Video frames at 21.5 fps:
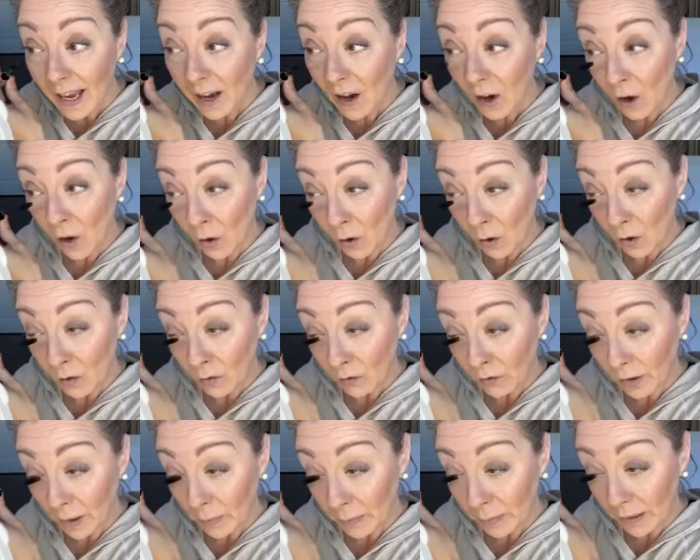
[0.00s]
whole
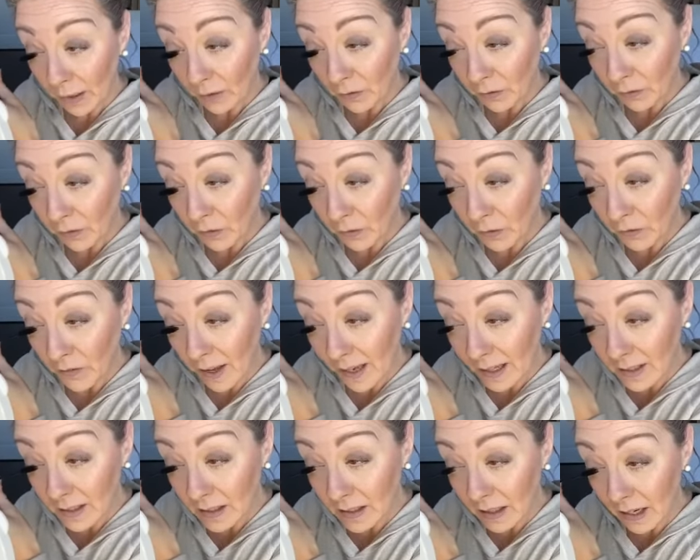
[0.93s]
flipping full
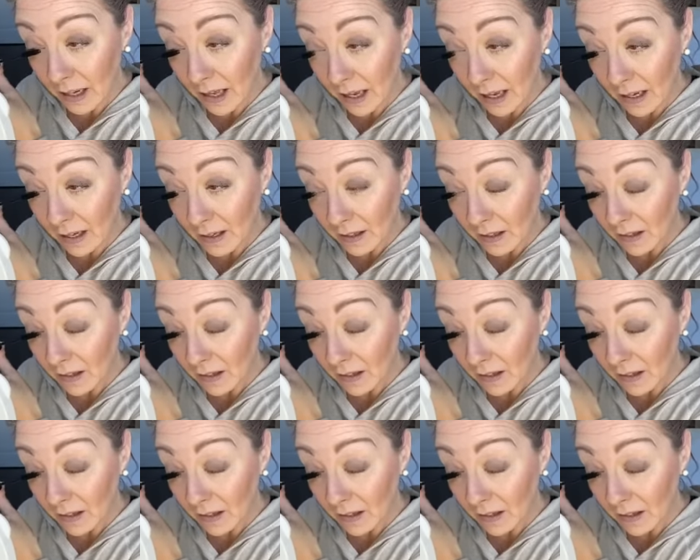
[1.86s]
face today.